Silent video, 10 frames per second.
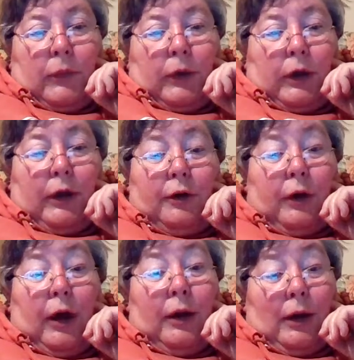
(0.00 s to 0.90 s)
And
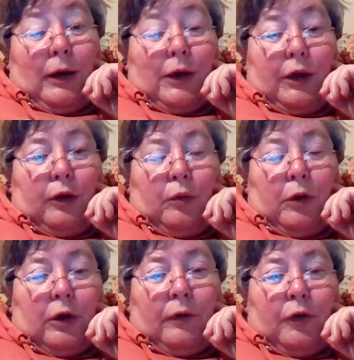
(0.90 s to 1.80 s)
I actually do
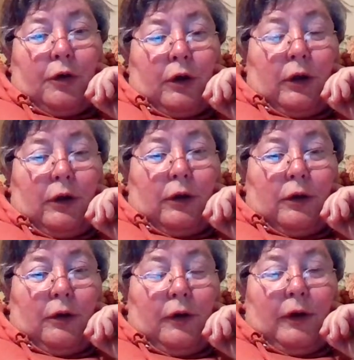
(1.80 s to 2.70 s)
wonder if the trunk
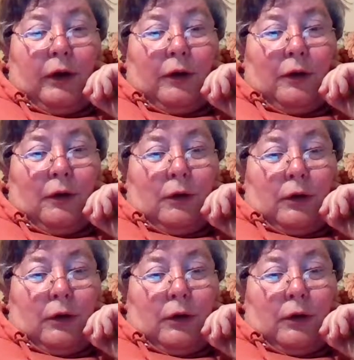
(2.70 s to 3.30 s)
contained,